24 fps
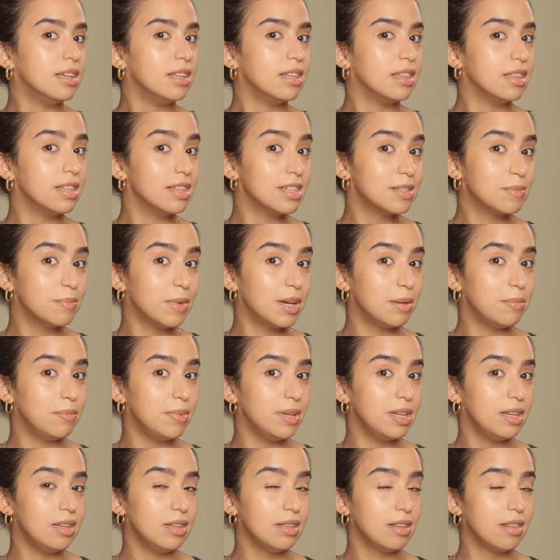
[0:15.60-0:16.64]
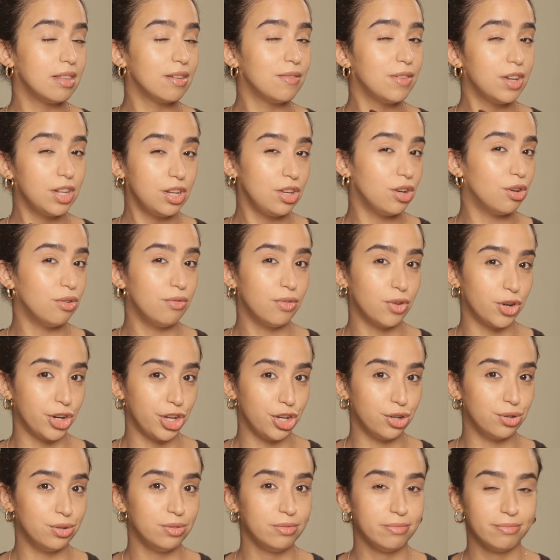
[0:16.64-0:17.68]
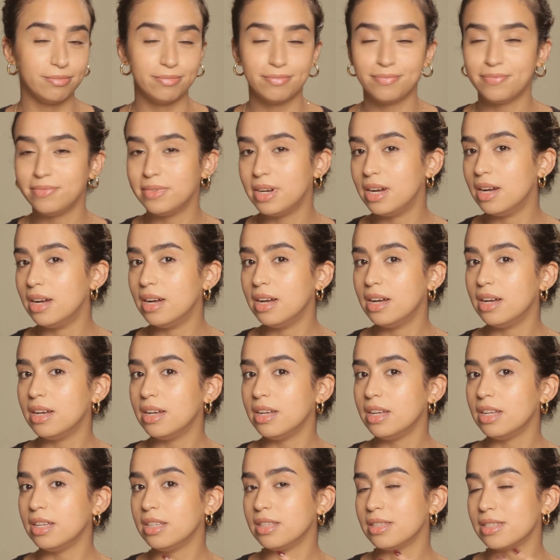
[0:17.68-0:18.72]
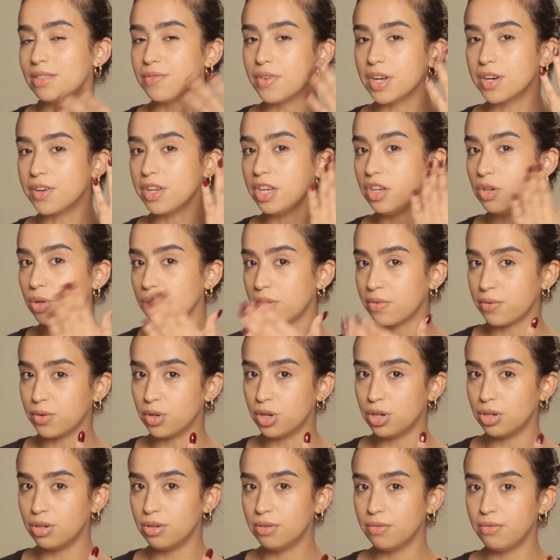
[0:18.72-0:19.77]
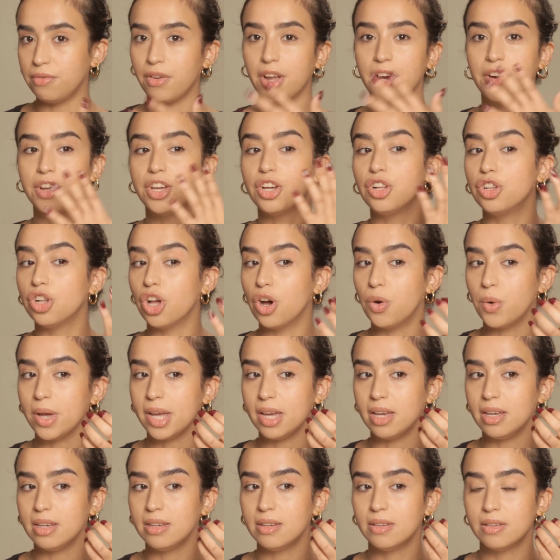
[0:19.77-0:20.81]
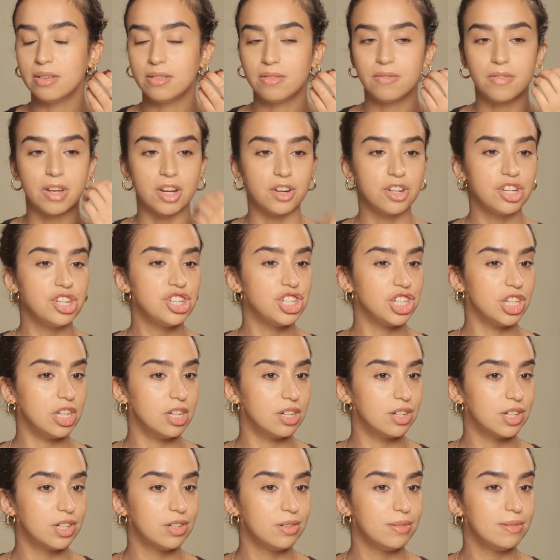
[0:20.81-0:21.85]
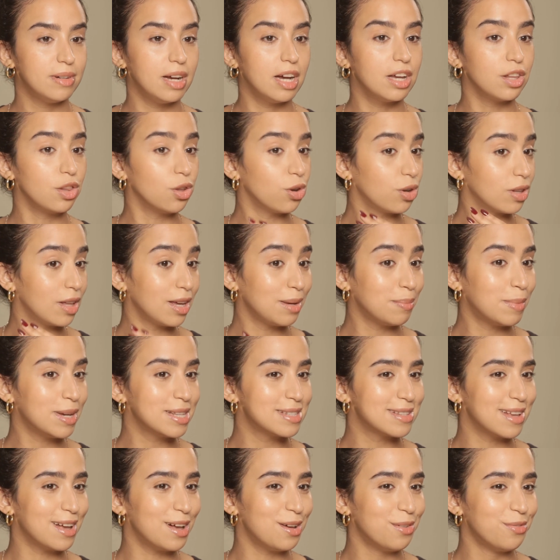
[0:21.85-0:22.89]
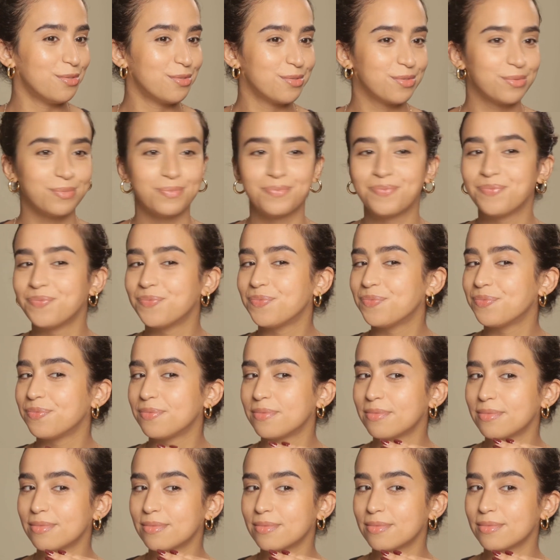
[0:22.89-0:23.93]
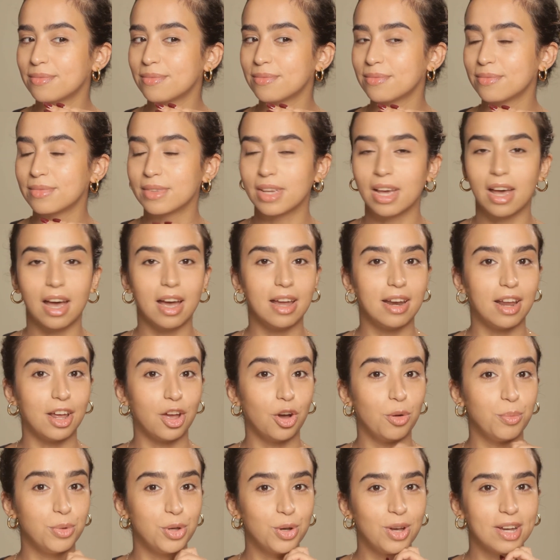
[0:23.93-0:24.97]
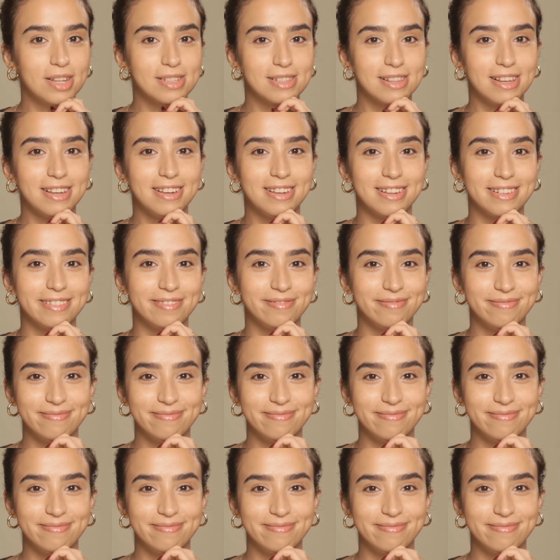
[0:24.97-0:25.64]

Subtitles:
This might be the video for you. It's very youthful, very glowy, very sheer. I look like myself, and I hope you guys like it.